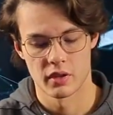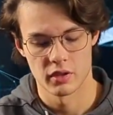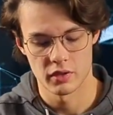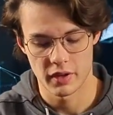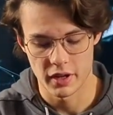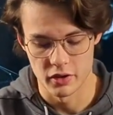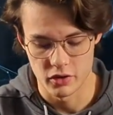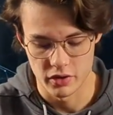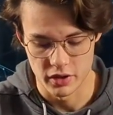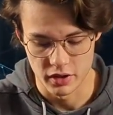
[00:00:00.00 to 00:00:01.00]
This is very
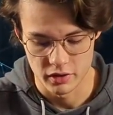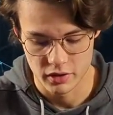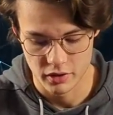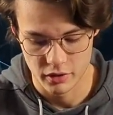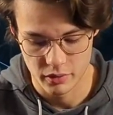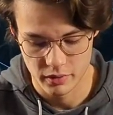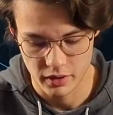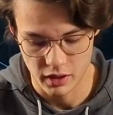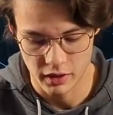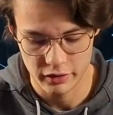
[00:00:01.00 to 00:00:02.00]
interesting, so
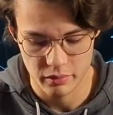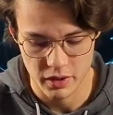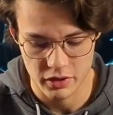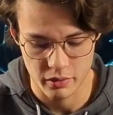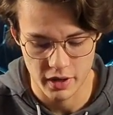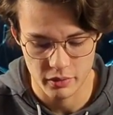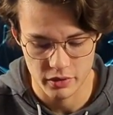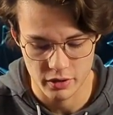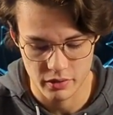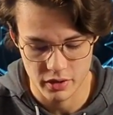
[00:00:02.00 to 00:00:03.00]
I'll have to mess around with
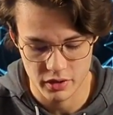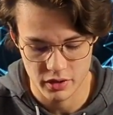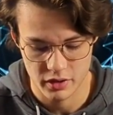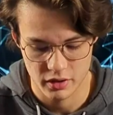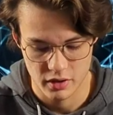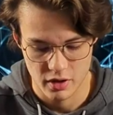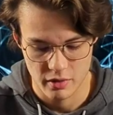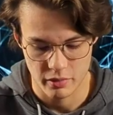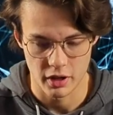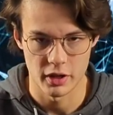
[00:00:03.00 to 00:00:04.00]
some of this,
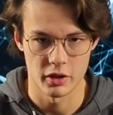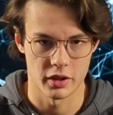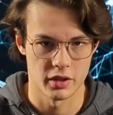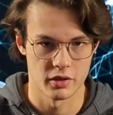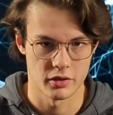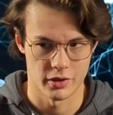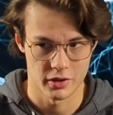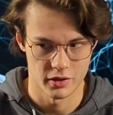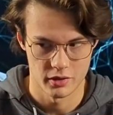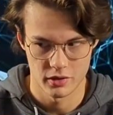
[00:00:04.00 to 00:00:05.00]
probably look at the
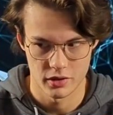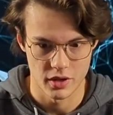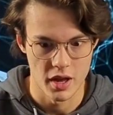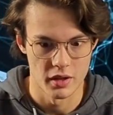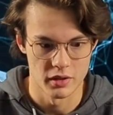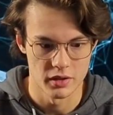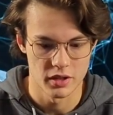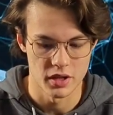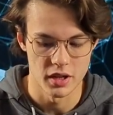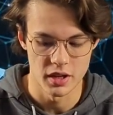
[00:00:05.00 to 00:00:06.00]
instructions and
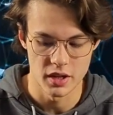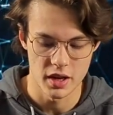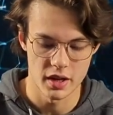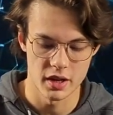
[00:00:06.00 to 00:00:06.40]
see